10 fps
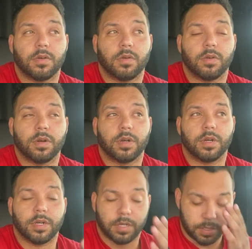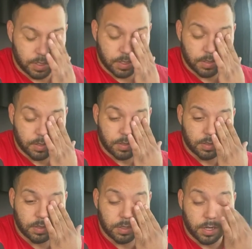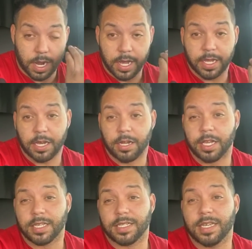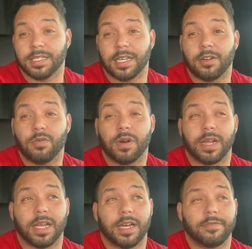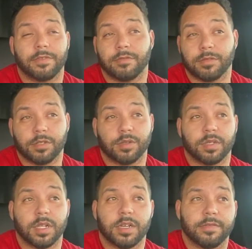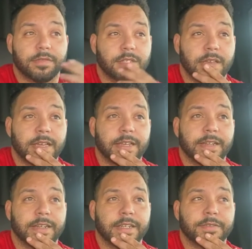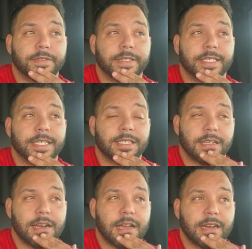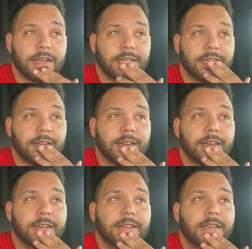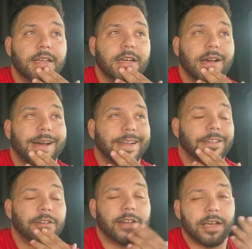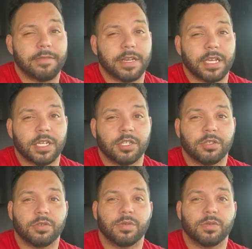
or, you know, all I can say is I know where I got it from, which was the Love's, and it was $69.99. I don't have any issues